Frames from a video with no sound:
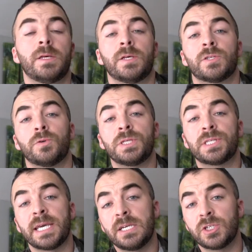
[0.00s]
So
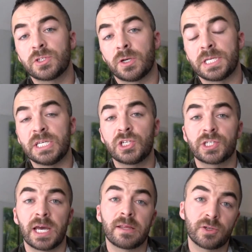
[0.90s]
these agents on each
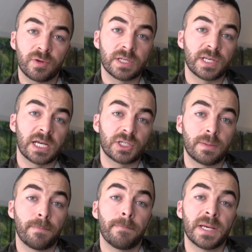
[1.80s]
side of the
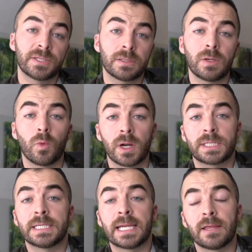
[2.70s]
transaction basically
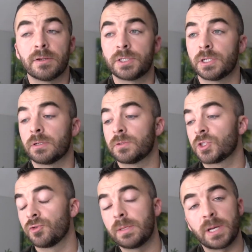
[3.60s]
work together to
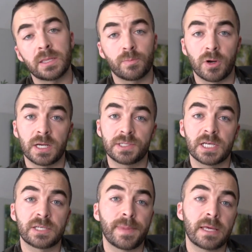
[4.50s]
streamline the
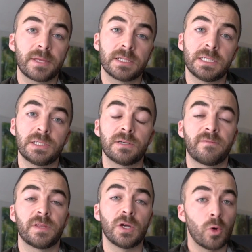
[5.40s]
process, make things easier
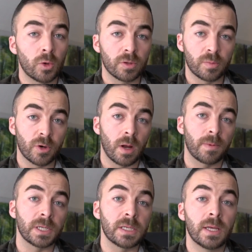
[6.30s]
for the owner of the
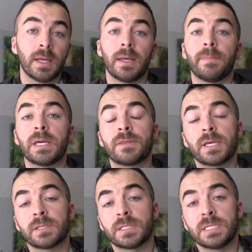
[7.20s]
property, make
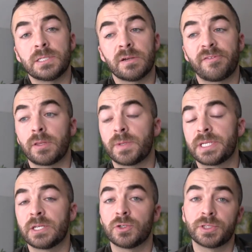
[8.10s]
things easier for the
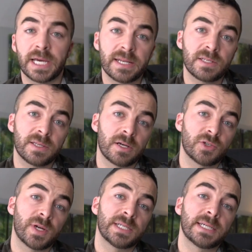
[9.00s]
potential tenants that are
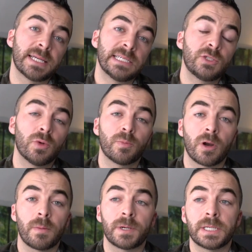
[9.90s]
trying to get into a
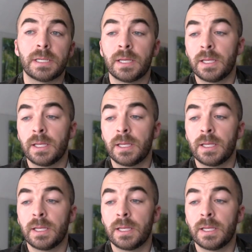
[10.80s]
property,